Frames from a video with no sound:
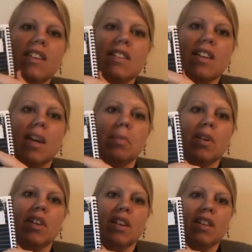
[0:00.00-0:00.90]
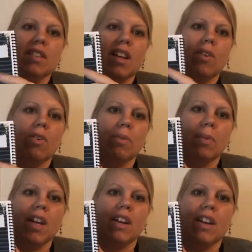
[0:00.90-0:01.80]
See, I printed this at
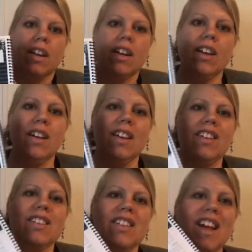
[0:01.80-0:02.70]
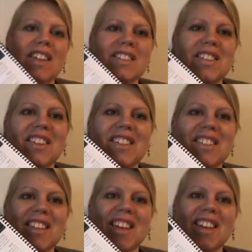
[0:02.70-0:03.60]
home and it's not as good as